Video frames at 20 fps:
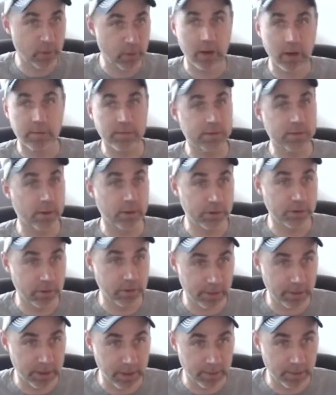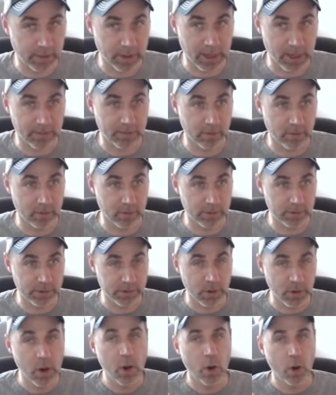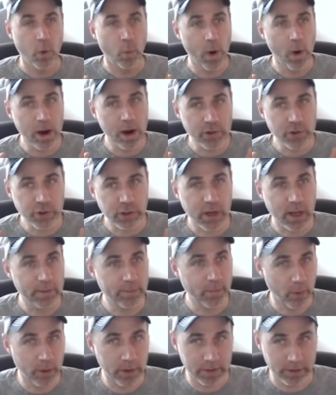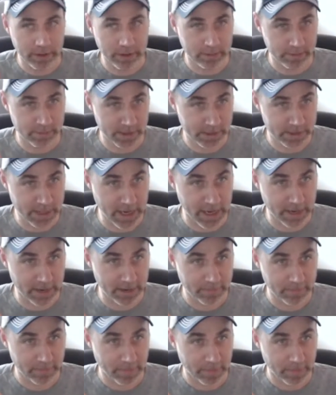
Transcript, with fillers: 12 social media platforms. Where should I point them today?